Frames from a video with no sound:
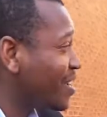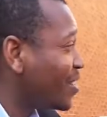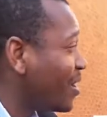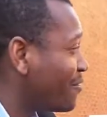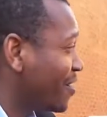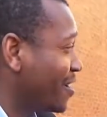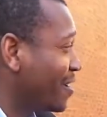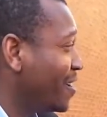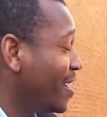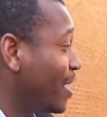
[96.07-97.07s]
South Africa,
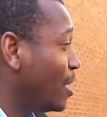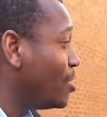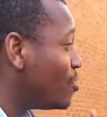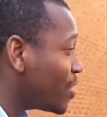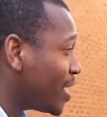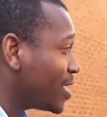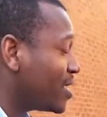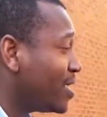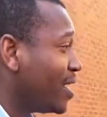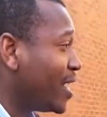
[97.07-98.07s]
looking
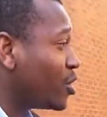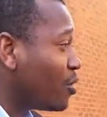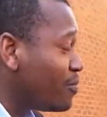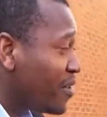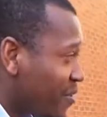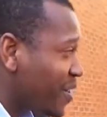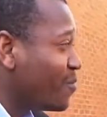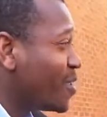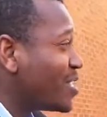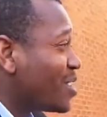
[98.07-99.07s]
and
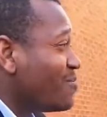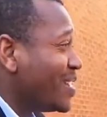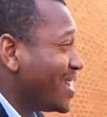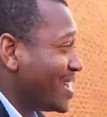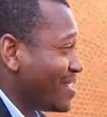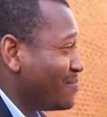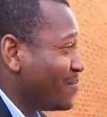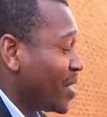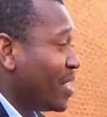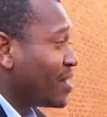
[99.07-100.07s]
comparing with the Cuban system.
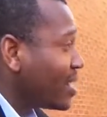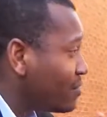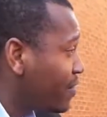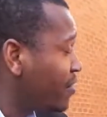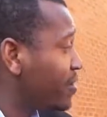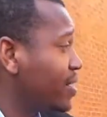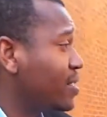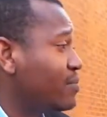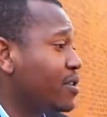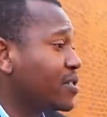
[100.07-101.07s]
That is very
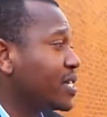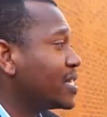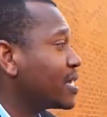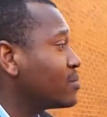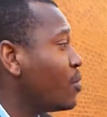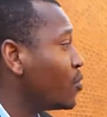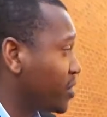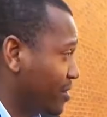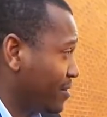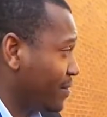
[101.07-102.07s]
critical because it's
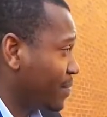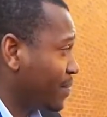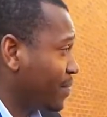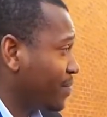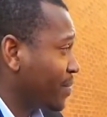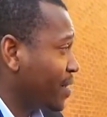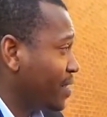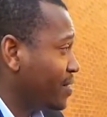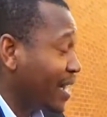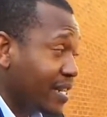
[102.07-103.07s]
exposure
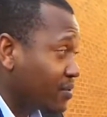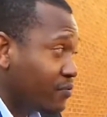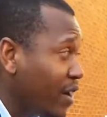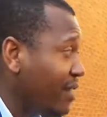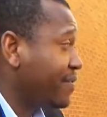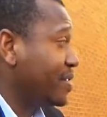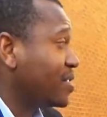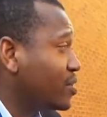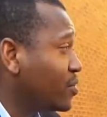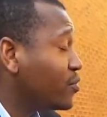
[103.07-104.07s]
that is relevant
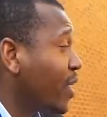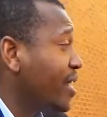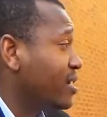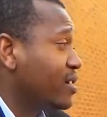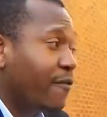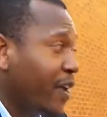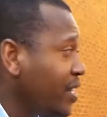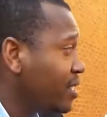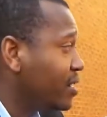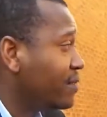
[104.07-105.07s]
to the training of
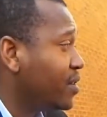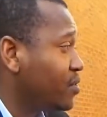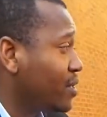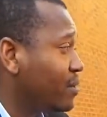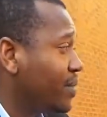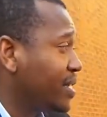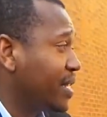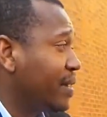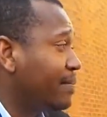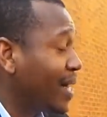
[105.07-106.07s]
any individual per
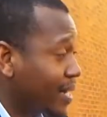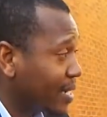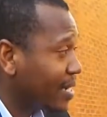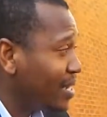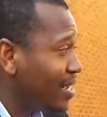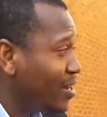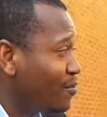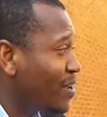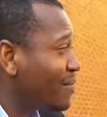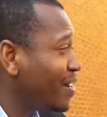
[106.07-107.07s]
se. But
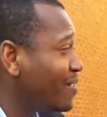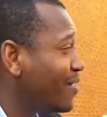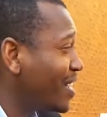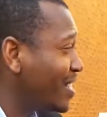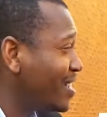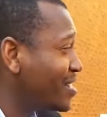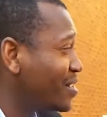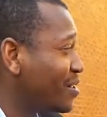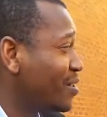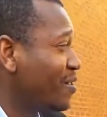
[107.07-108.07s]
we have an advantage
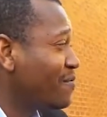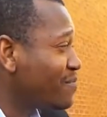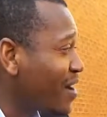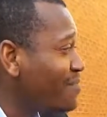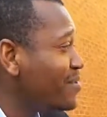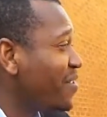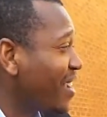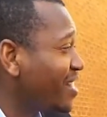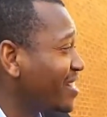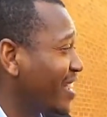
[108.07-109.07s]
of primary
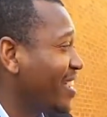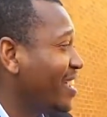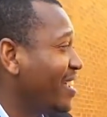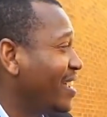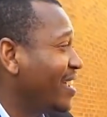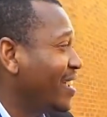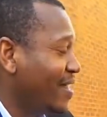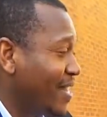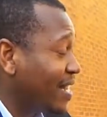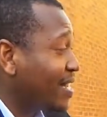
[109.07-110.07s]
health care
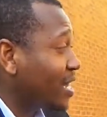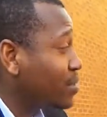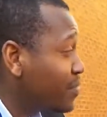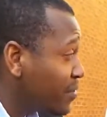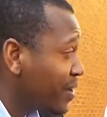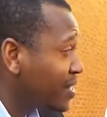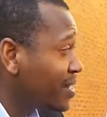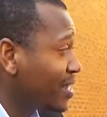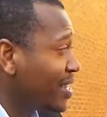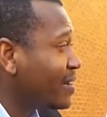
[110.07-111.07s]
that is
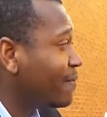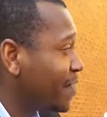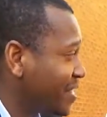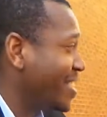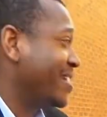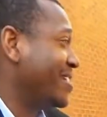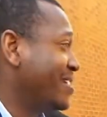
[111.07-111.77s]
experienced at the first hand.